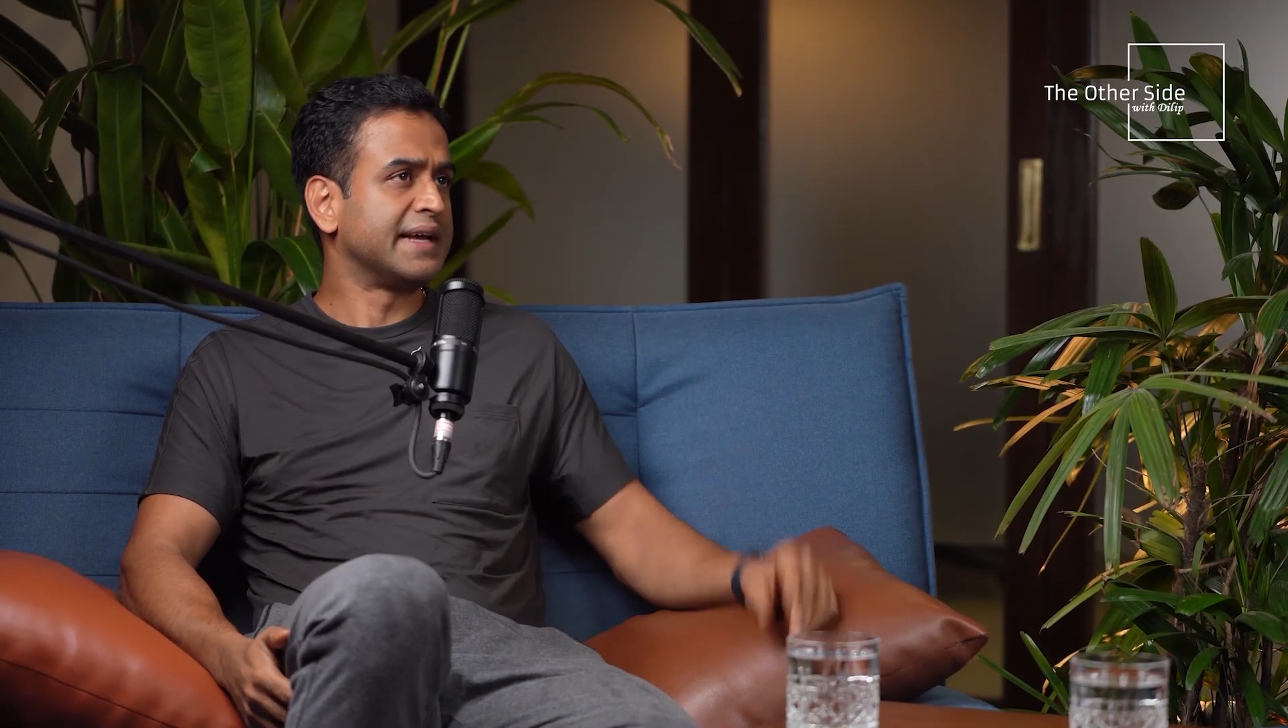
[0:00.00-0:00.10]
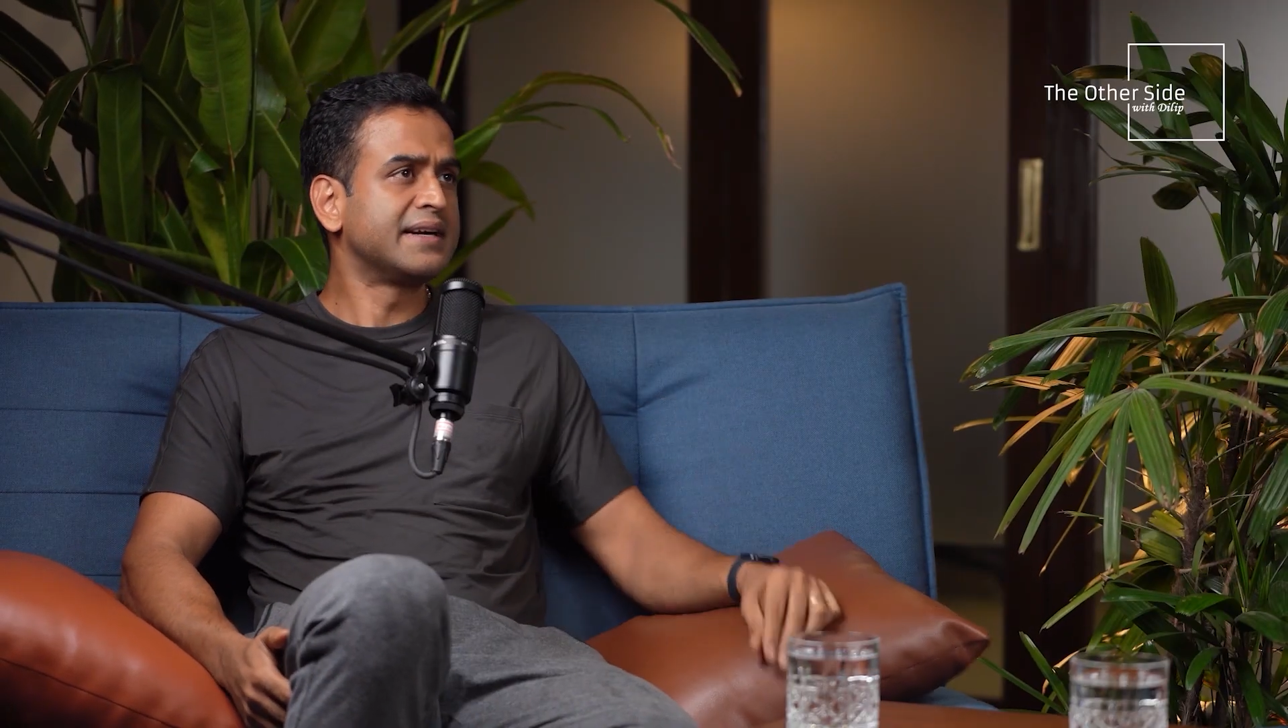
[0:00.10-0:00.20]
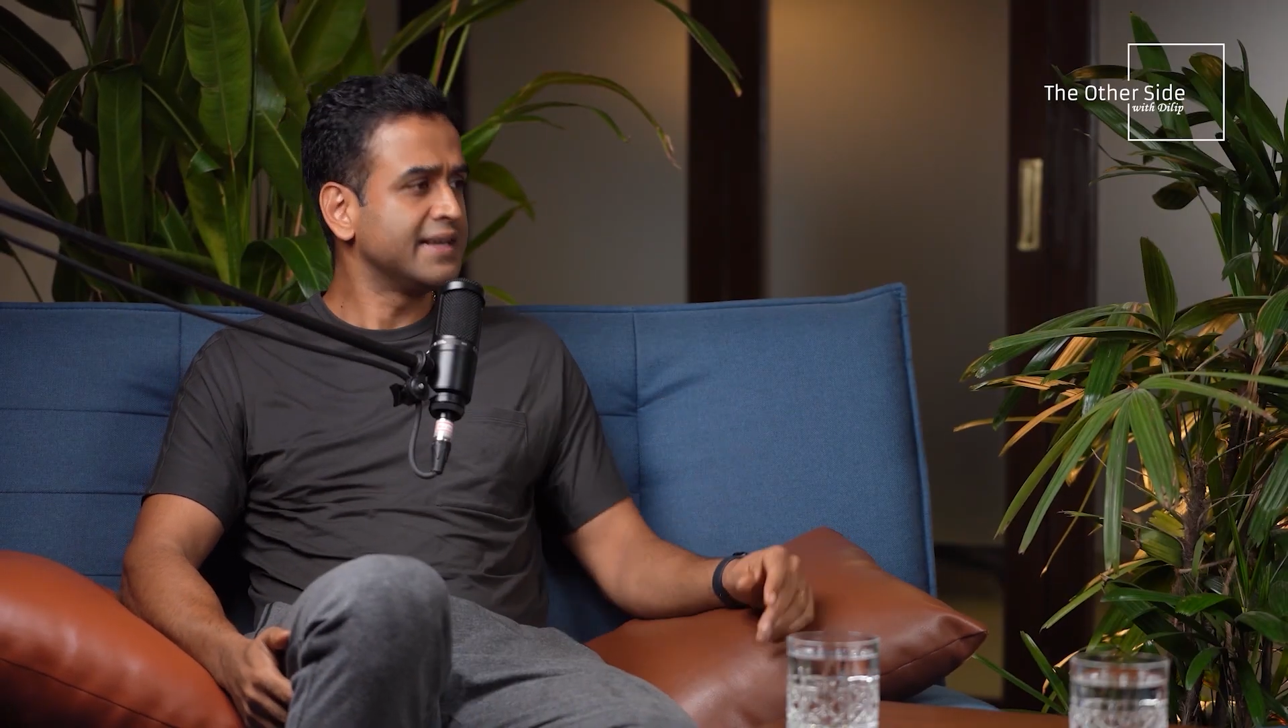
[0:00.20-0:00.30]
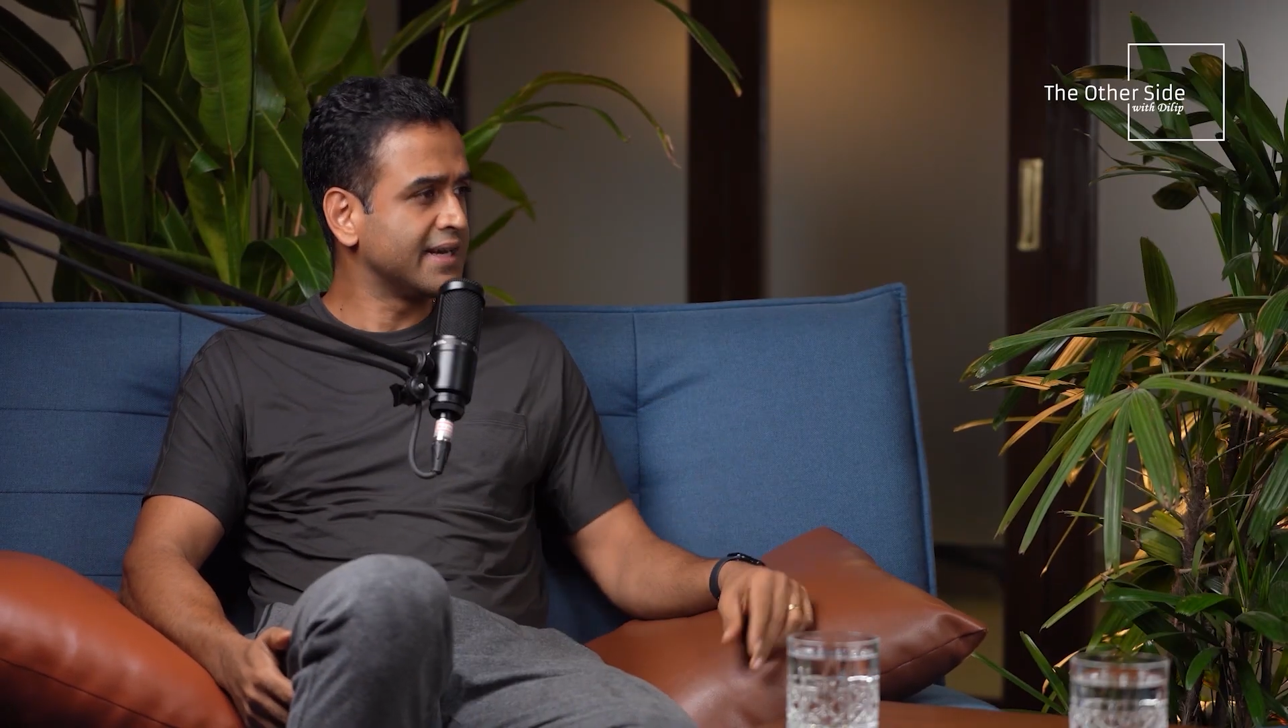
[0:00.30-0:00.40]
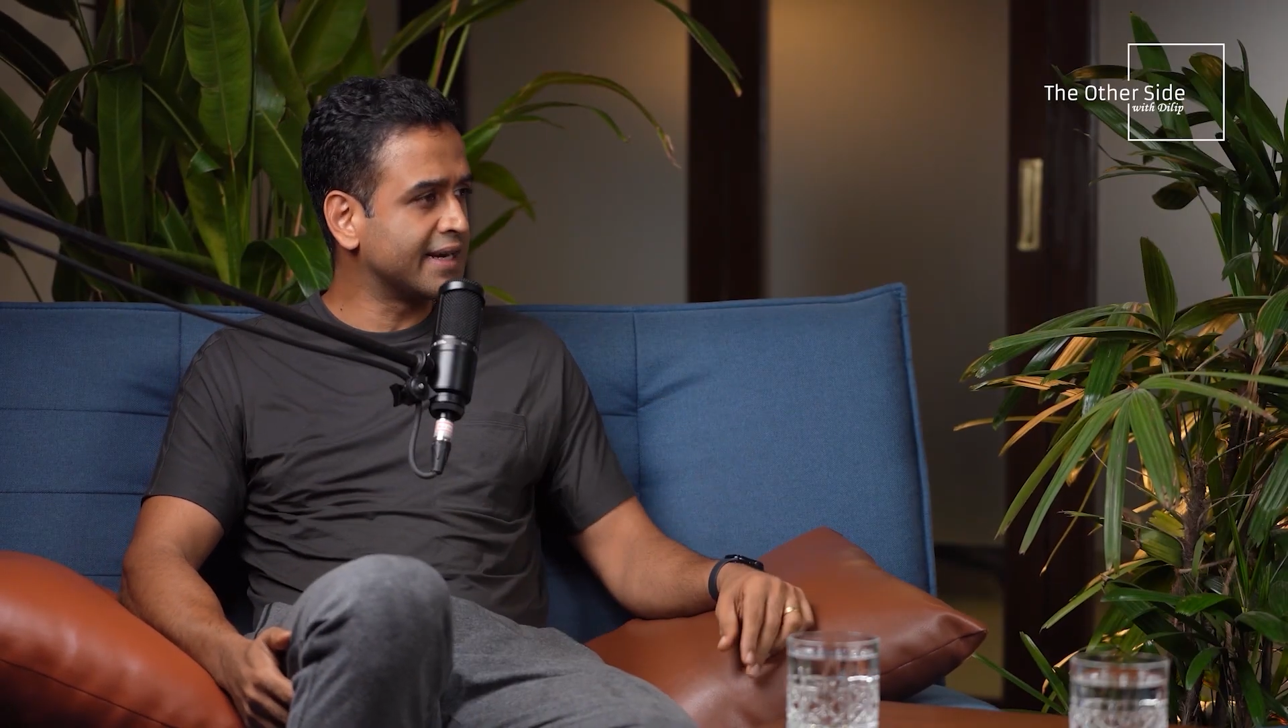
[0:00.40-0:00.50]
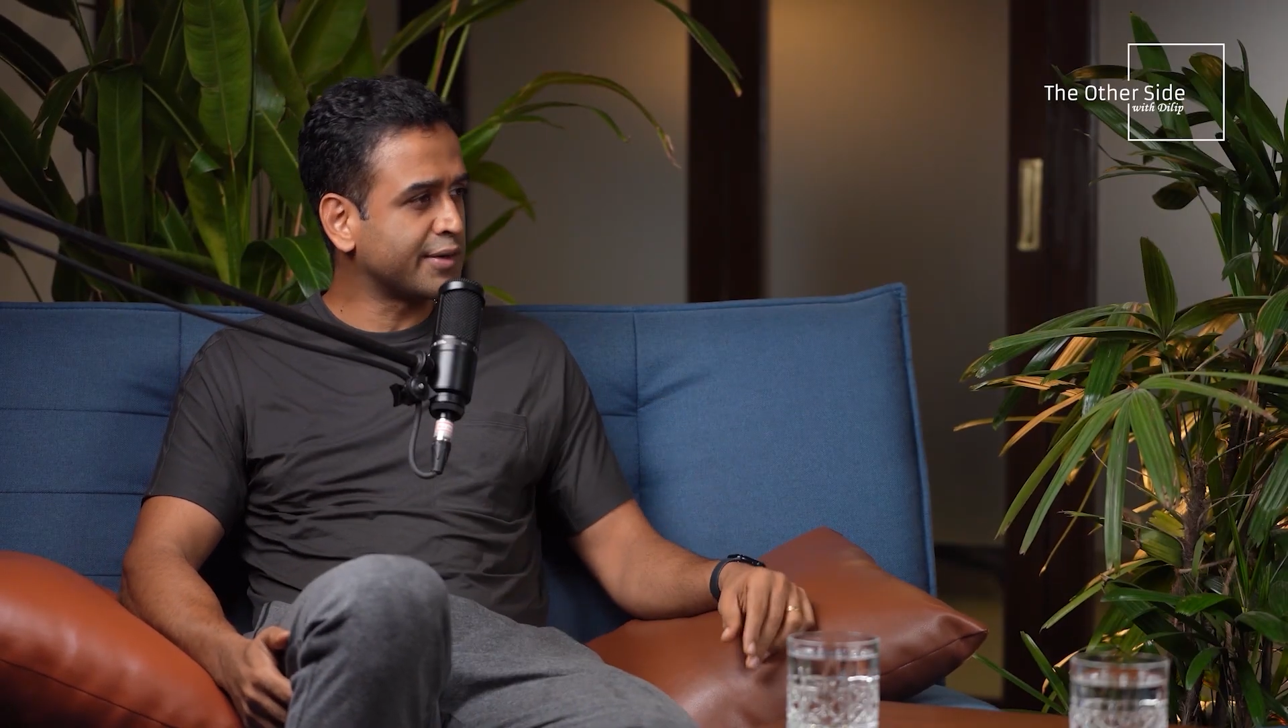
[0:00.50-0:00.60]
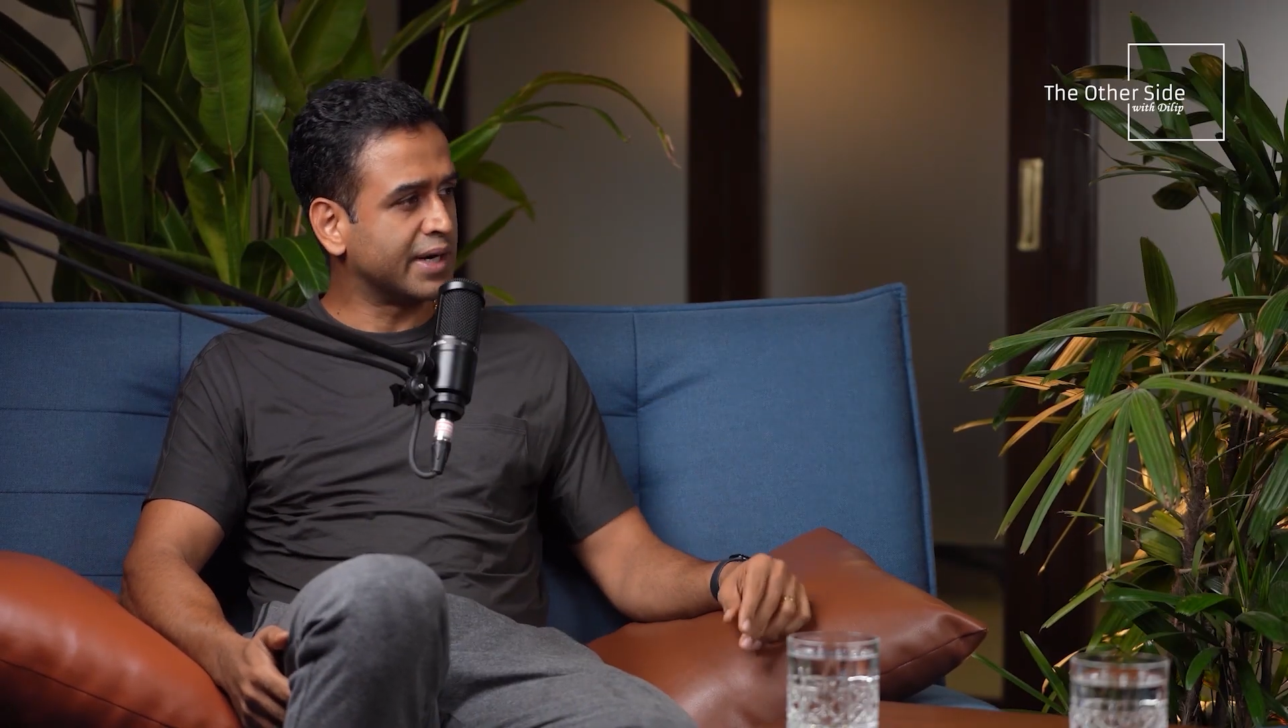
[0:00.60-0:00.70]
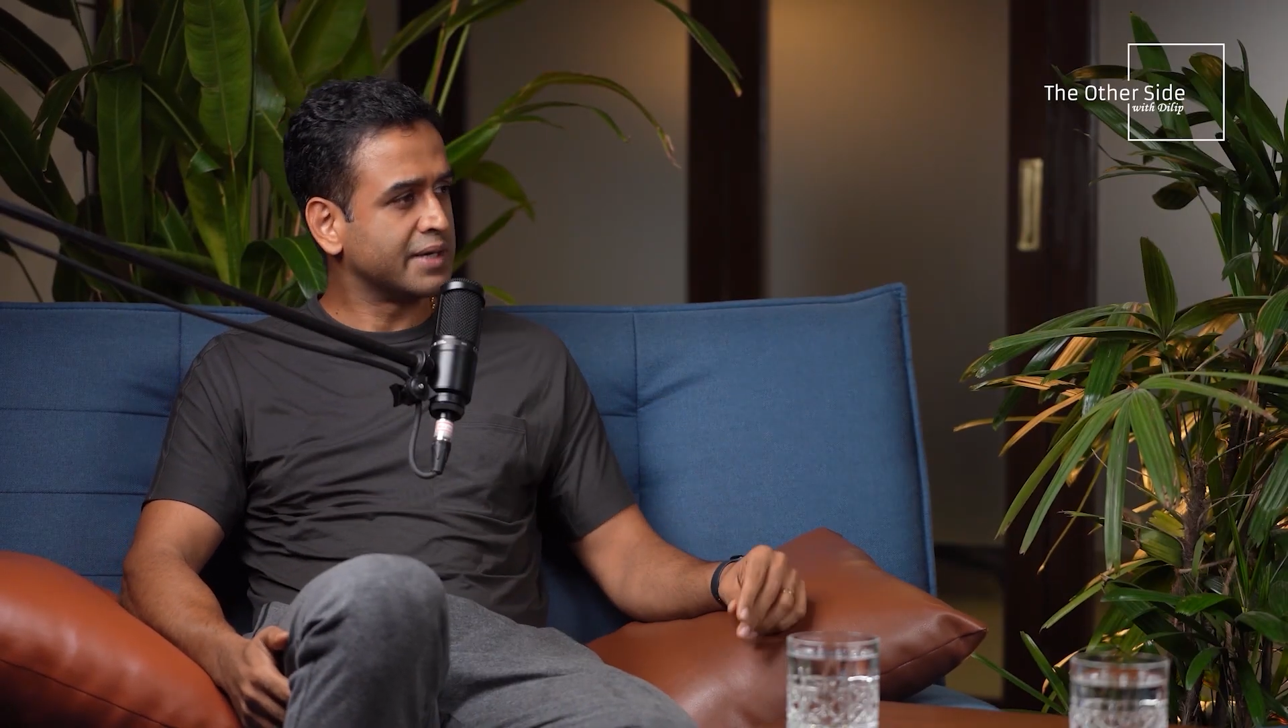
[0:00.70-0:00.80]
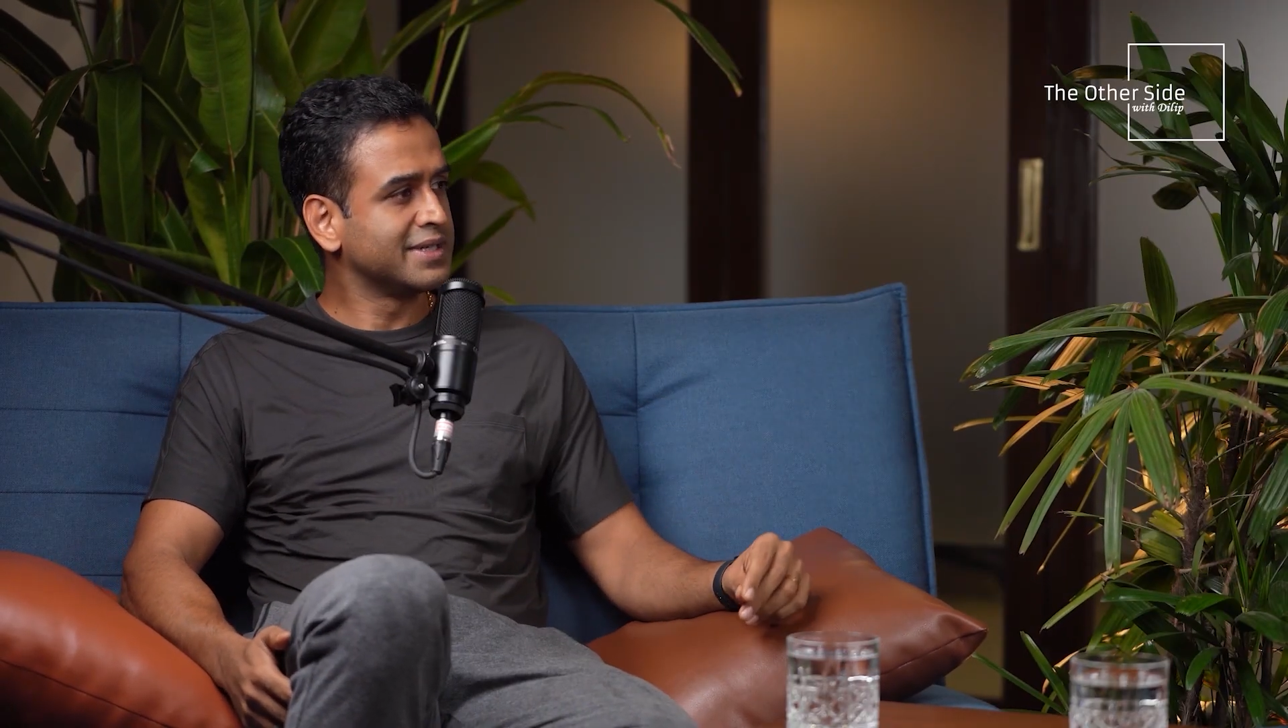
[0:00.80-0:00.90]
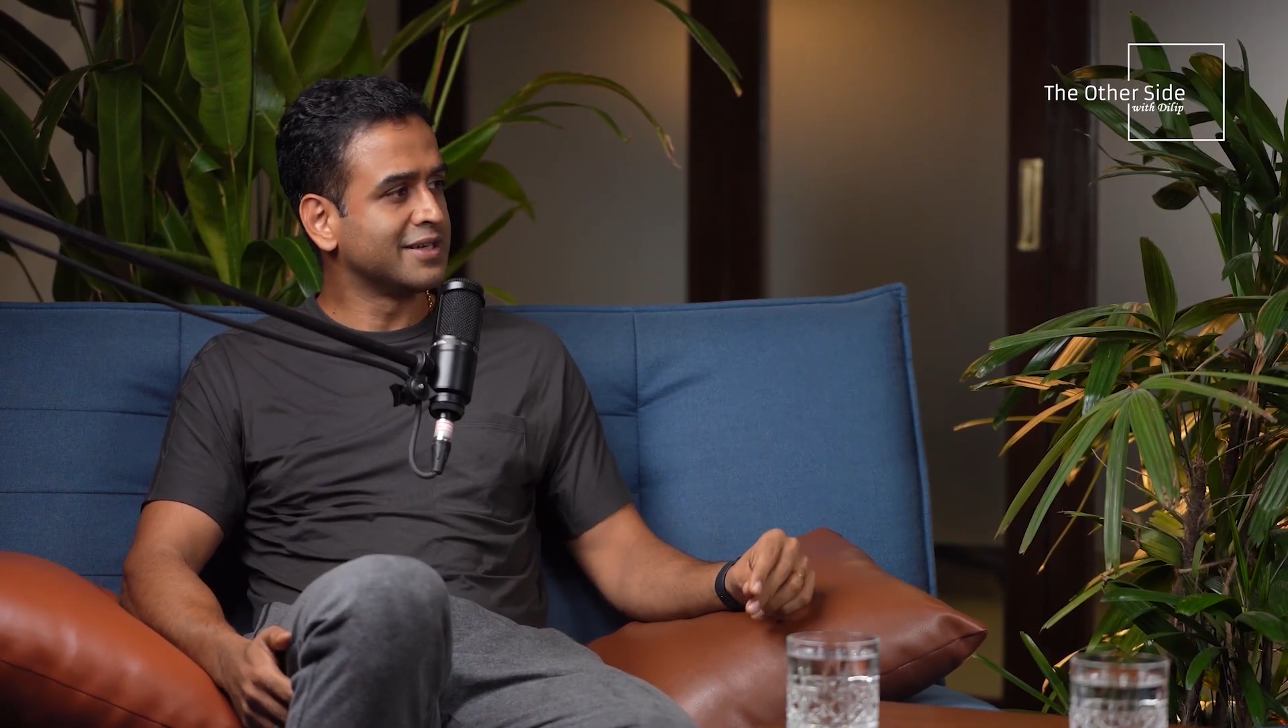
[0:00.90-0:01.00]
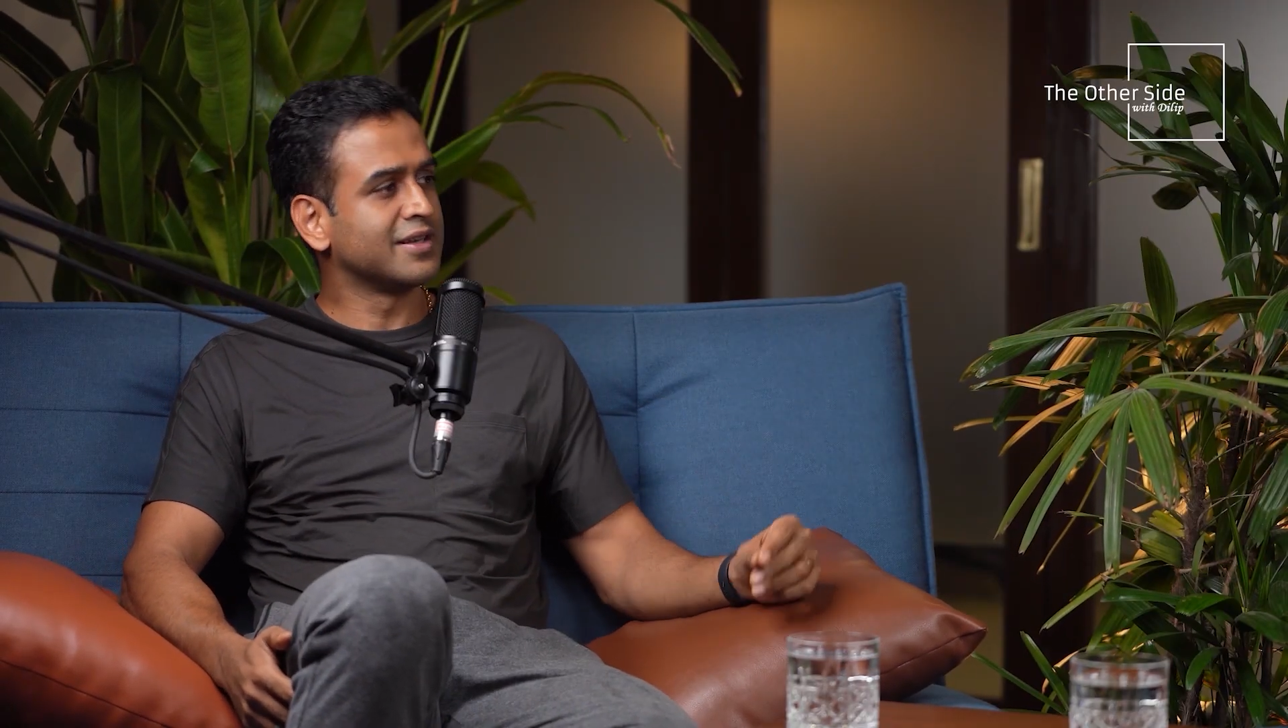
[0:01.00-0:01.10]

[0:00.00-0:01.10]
LinkedIn I get quite a bit.